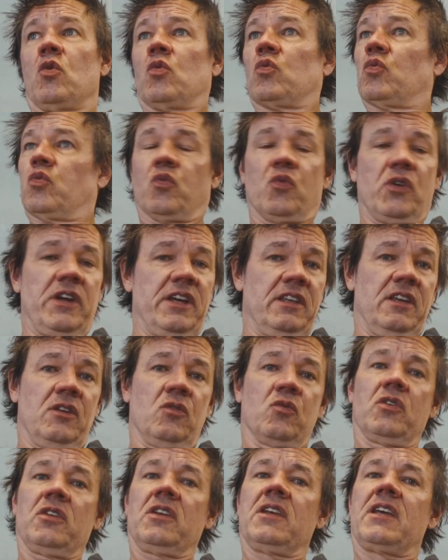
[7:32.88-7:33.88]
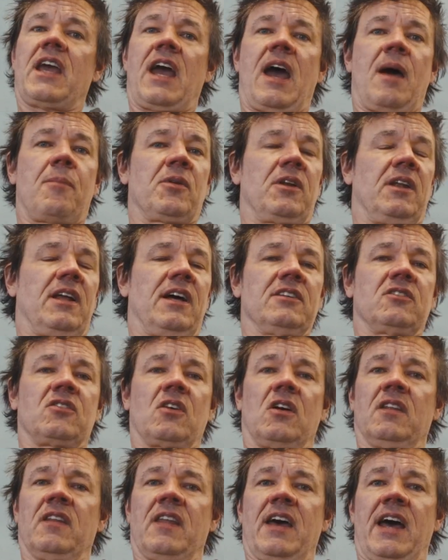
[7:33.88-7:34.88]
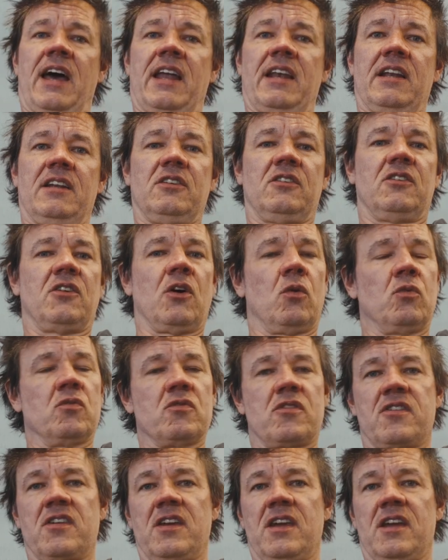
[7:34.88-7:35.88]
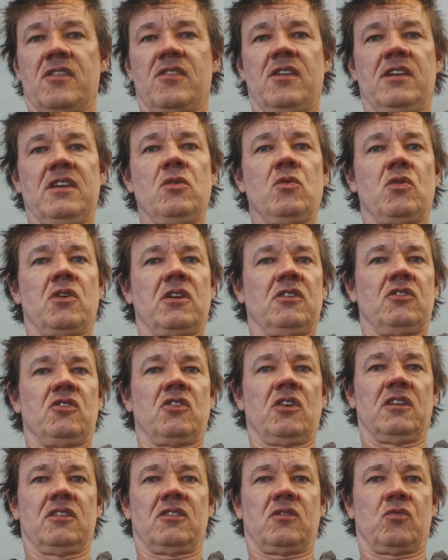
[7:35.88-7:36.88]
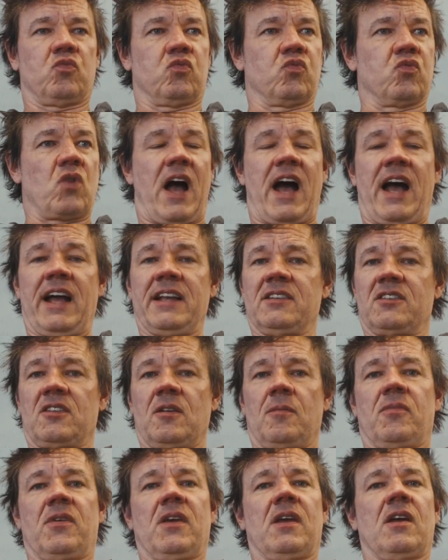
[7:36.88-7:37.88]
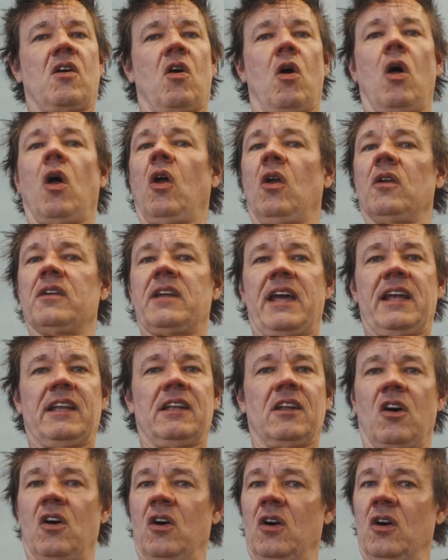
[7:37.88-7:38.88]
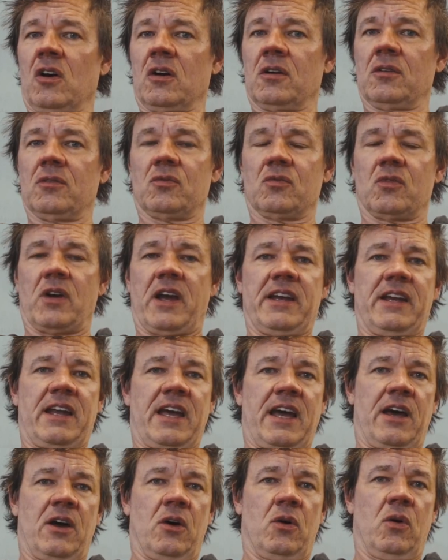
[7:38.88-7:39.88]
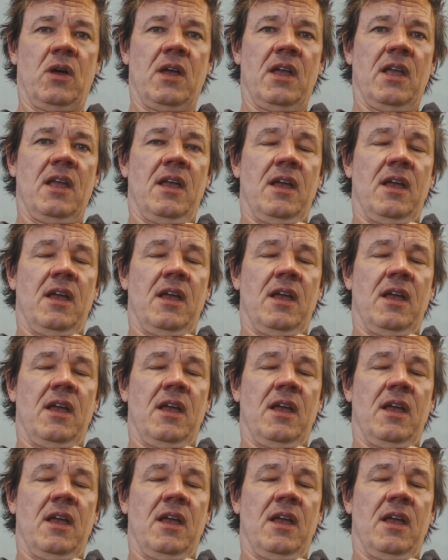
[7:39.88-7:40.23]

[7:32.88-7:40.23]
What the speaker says: really, really capitalize on that. Don't think that you can just ride something all day long right now.